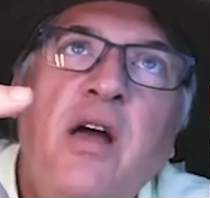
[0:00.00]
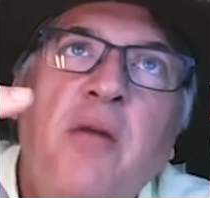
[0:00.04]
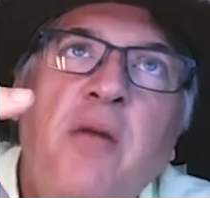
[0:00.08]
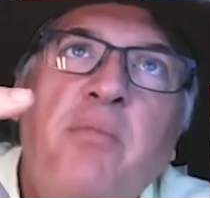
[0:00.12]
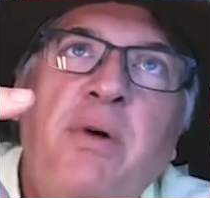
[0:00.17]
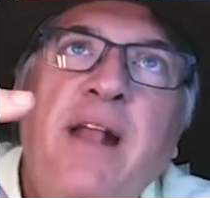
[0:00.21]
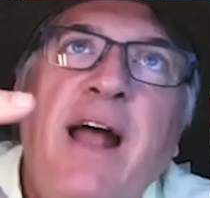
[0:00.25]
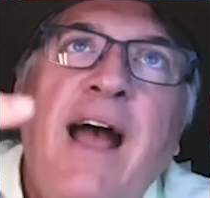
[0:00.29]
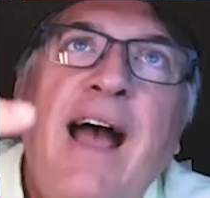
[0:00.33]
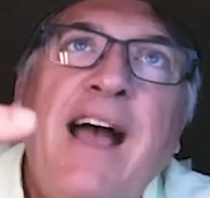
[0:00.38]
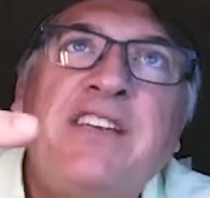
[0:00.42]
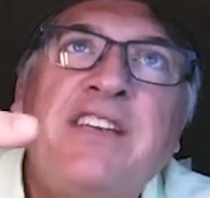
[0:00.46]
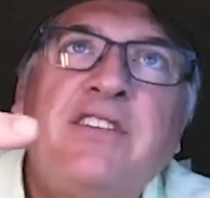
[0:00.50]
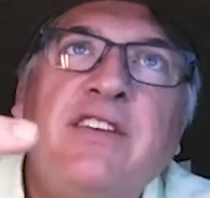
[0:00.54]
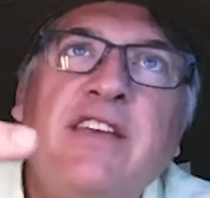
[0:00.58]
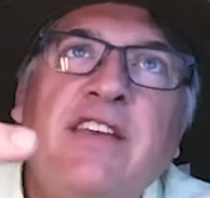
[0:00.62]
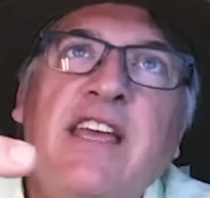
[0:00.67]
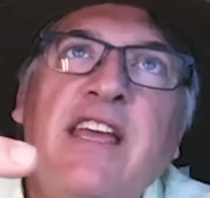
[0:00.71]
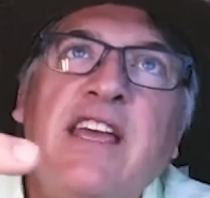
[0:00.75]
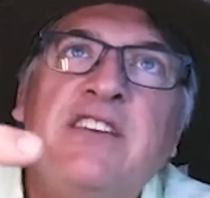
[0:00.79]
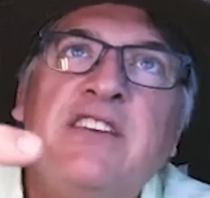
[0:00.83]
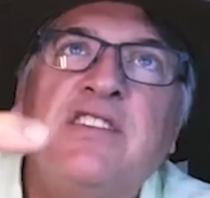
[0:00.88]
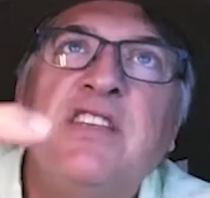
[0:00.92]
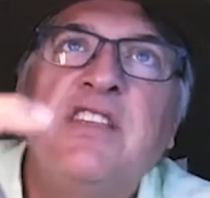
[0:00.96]
but
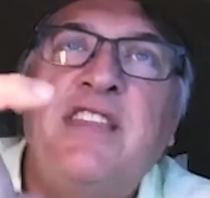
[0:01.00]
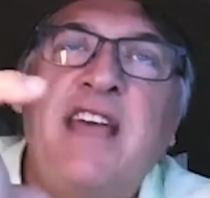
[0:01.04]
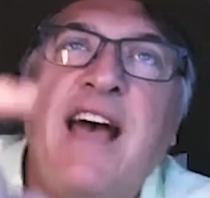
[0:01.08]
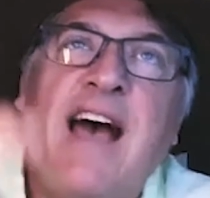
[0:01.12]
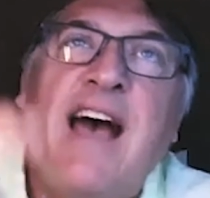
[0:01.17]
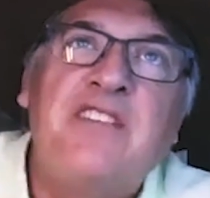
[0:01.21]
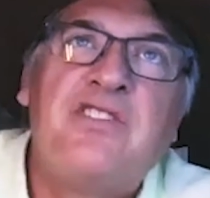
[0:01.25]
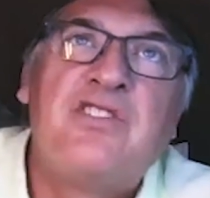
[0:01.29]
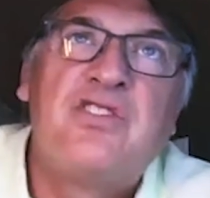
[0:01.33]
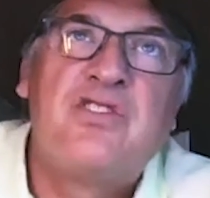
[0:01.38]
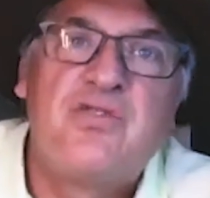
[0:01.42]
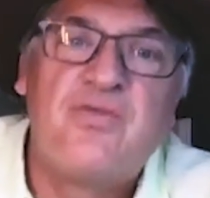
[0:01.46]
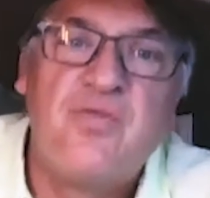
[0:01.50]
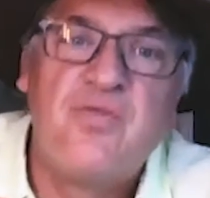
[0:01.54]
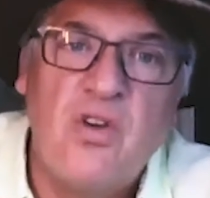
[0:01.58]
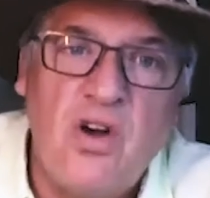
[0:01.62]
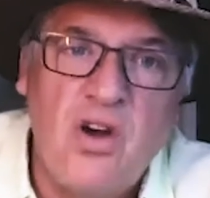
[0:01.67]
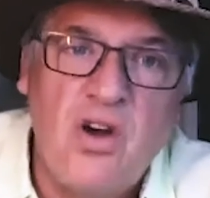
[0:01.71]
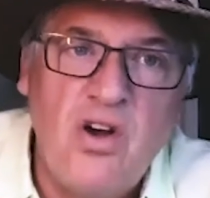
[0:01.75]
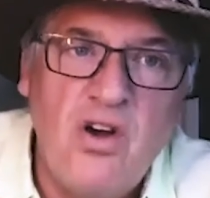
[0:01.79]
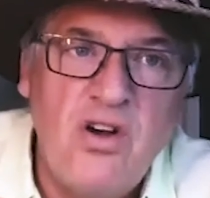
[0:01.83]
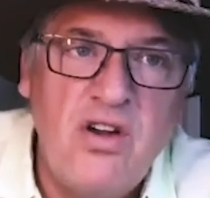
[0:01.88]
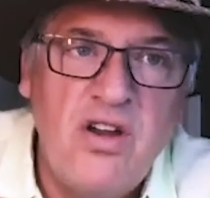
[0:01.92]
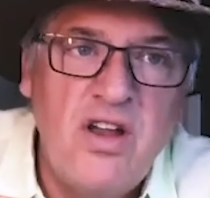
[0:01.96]
actually isn't that
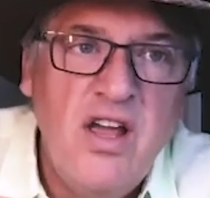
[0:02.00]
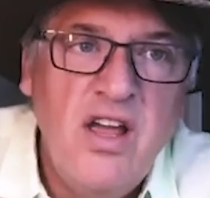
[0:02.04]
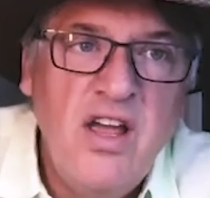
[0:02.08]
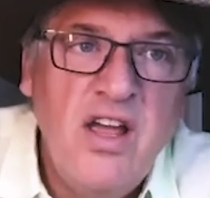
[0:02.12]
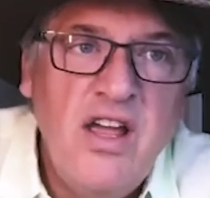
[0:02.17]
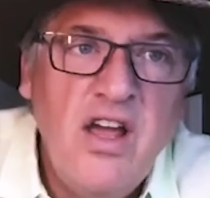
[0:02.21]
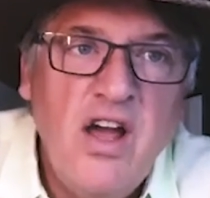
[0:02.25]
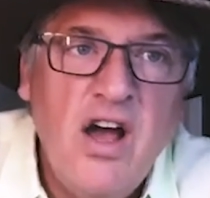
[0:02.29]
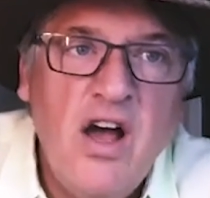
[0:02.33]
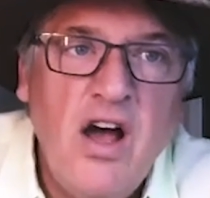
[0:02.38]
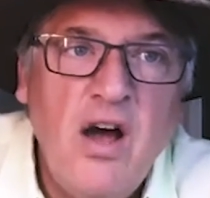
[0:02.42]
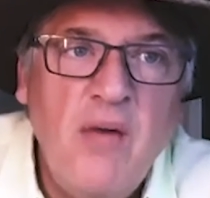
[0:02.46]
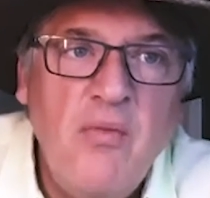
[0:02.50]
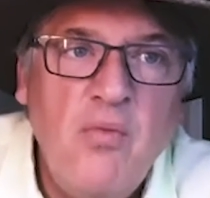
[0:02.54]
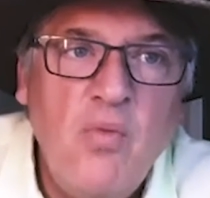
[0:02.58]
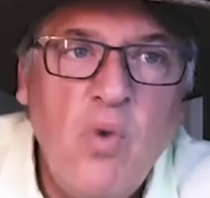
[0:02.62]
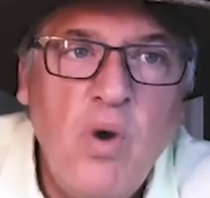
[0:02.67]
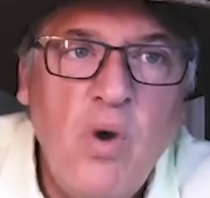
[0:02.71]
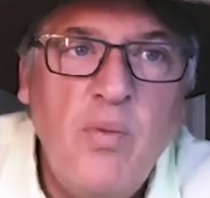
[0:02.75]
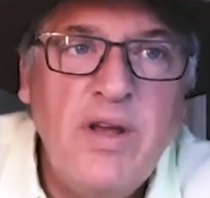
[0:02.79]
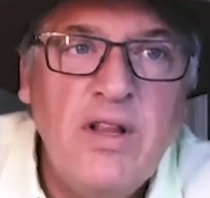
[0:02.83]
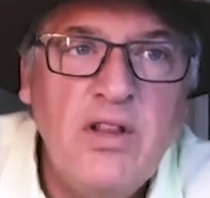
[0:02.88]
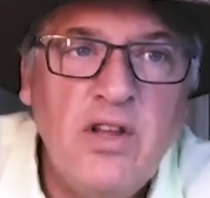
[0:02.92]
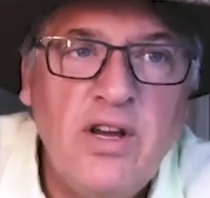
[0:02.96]
strong
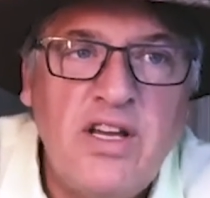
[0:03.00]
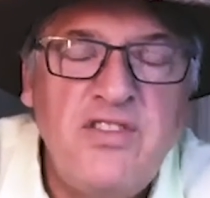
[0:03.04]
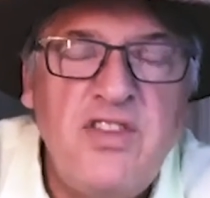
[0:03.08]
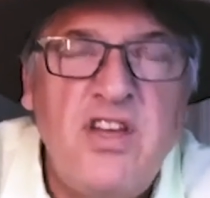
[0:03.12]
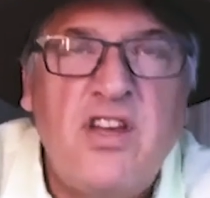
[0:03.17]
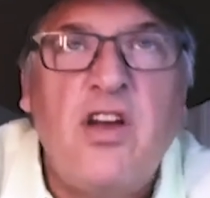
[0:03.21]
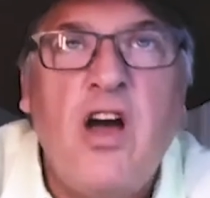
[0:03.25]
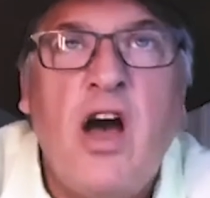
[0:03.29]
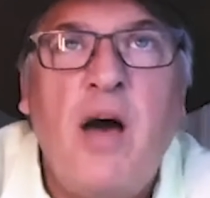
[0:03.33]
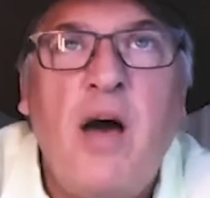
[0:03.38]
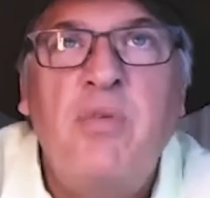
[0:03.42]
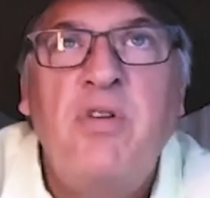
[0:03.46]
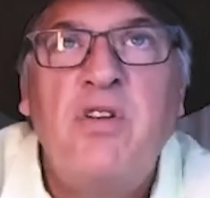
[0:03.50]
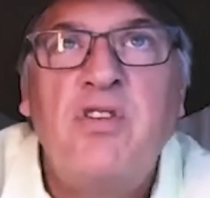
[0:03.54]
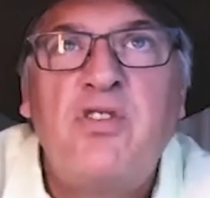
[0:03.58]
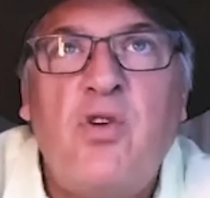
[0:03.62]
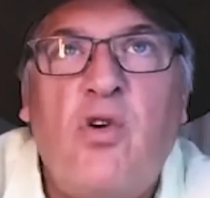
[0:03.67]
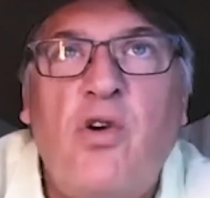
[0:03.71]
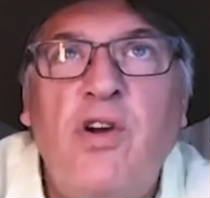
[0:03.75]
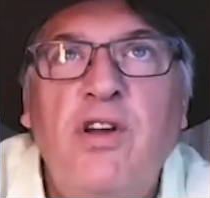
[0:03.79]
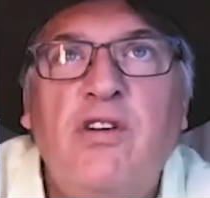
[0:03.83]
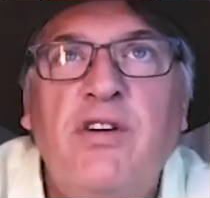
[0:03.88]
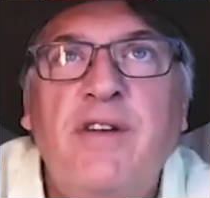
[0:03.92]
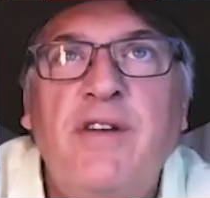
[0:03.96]
when we look at the
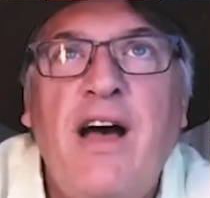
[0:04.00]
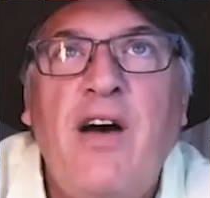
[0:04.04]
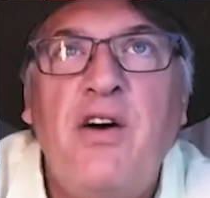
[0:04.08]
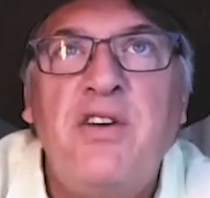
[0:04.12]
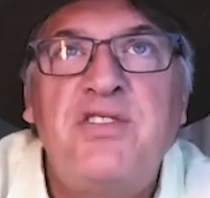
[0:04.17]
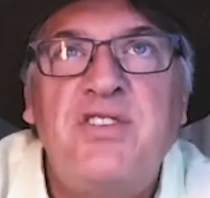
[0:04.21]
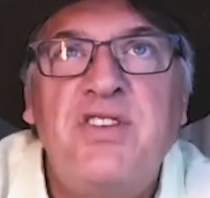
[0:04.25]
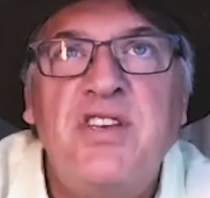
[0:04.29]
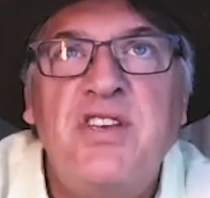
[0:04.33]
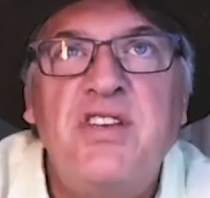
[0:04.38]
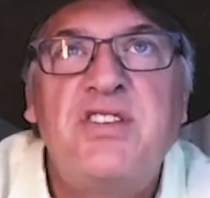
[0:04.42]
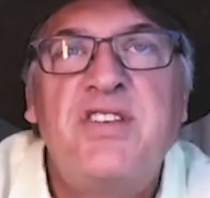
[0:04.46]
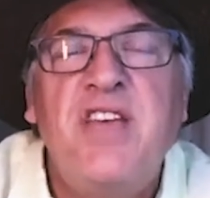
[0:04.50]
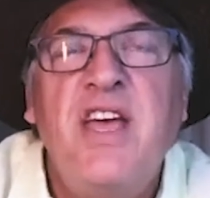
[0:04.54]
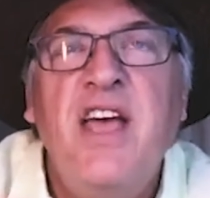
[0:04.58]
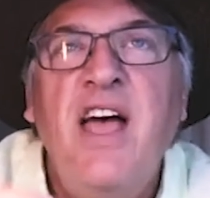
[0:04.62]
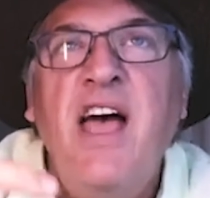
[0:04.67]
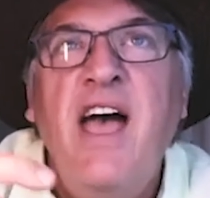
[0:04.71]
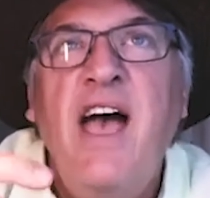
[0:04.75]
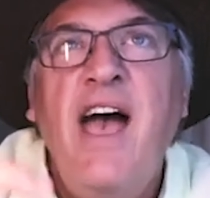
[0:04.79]
combinatorial analysis.